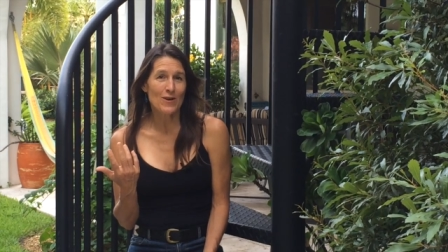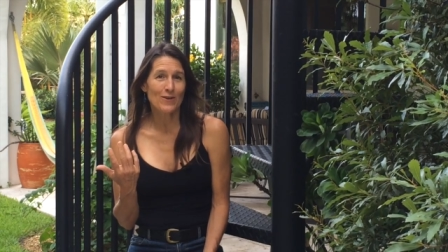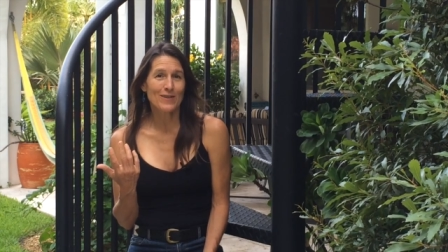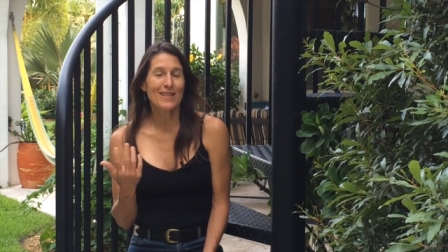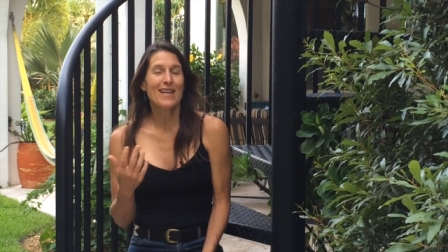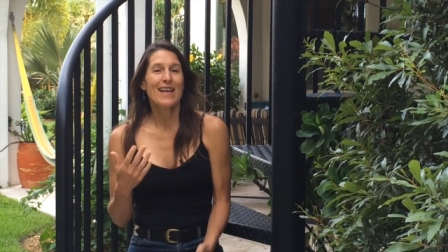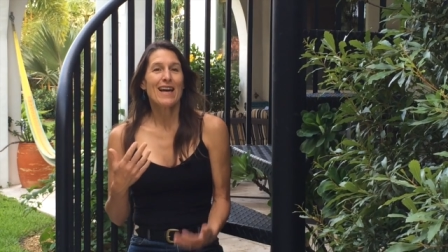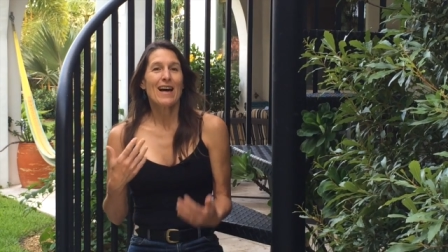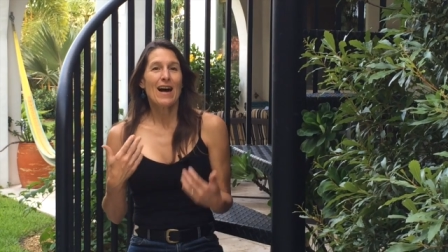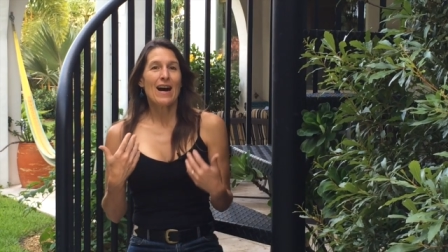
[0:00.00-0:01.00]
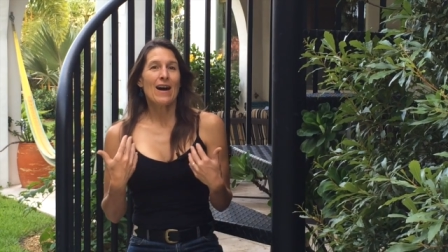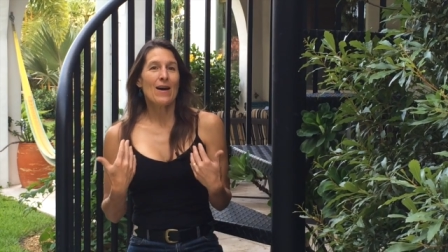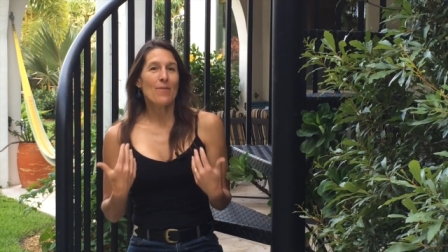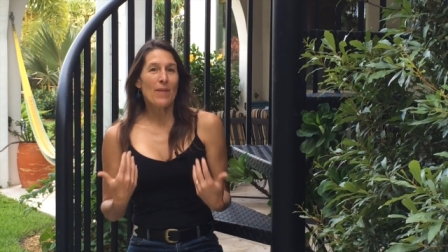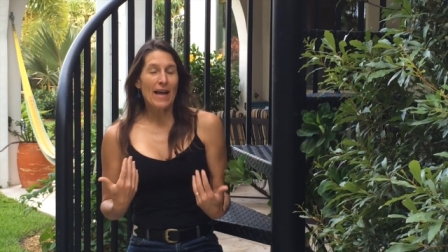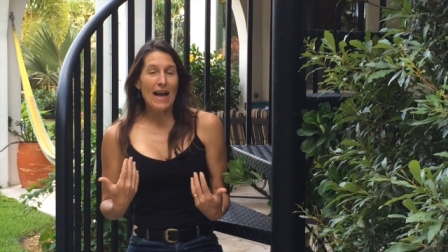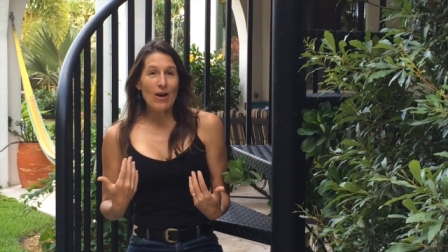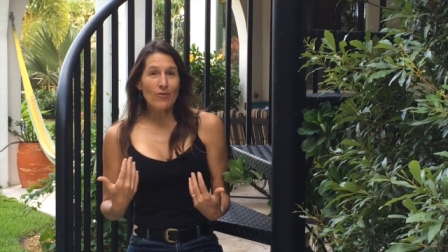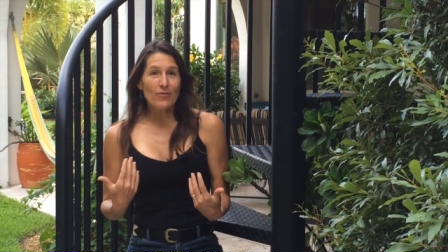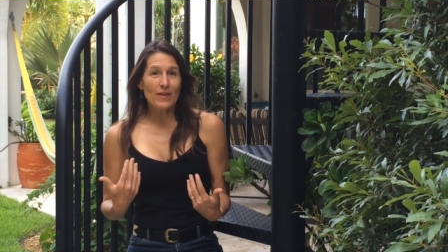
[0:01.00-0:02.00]
don't, uh, my
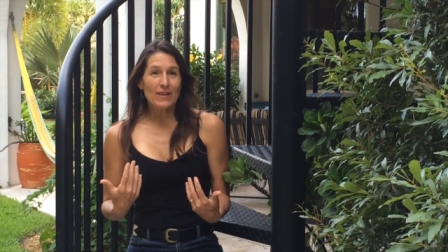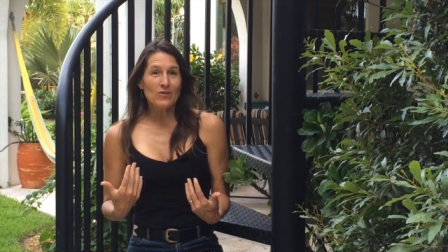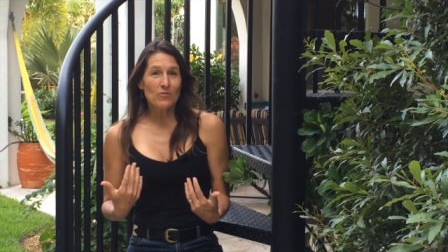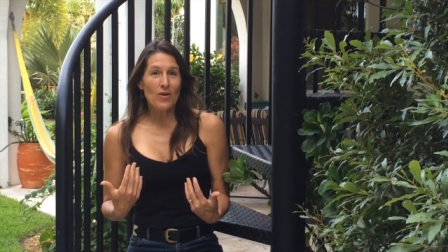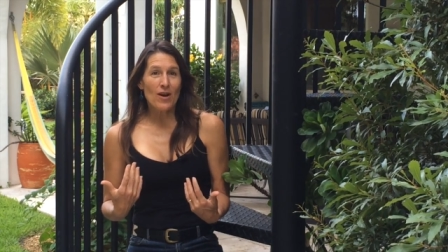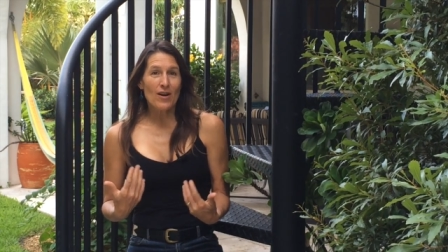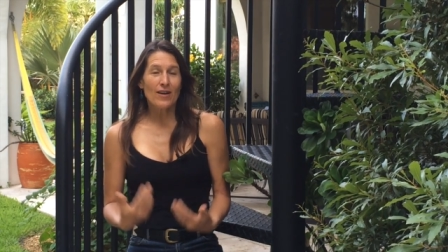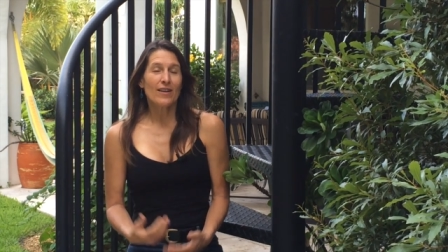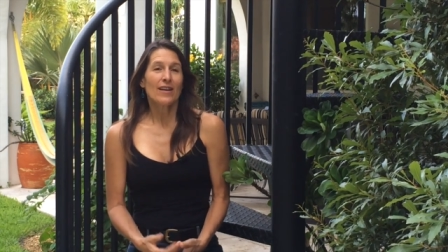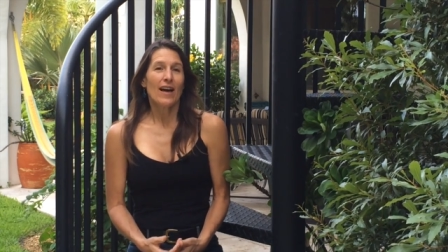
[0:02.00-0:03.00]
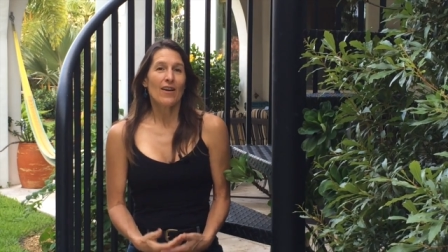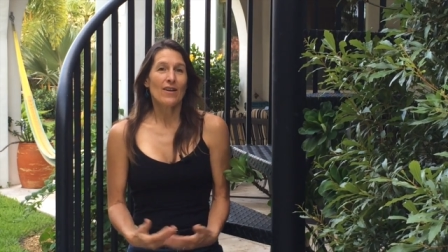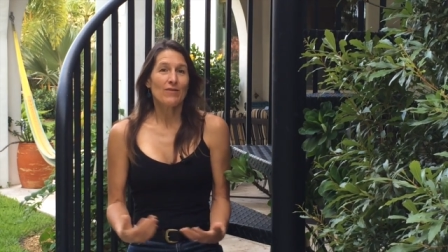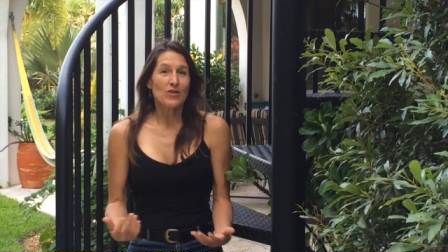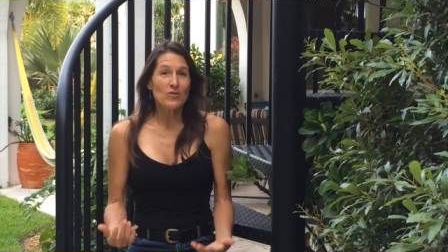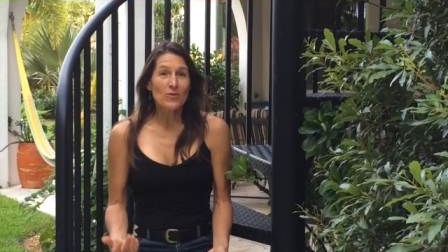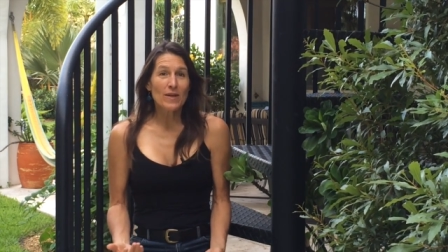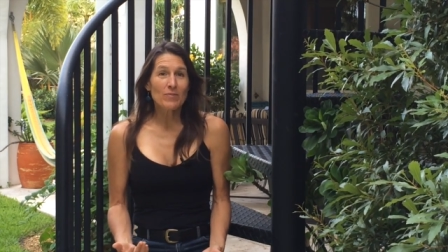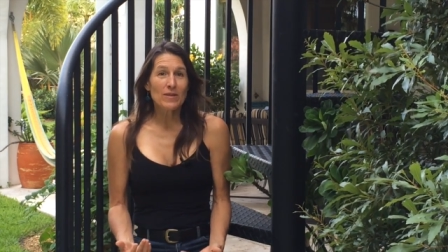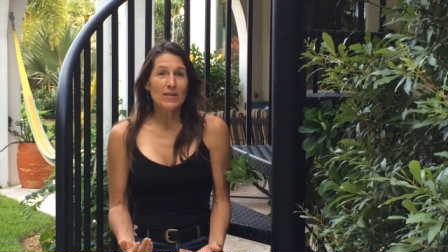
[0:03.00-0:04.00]
outfit is wrong, I don't have a
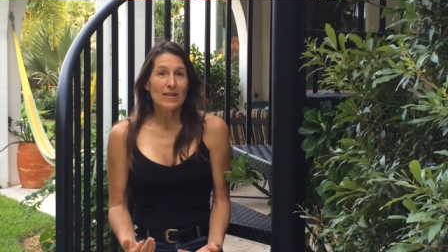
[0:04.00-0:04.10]
script.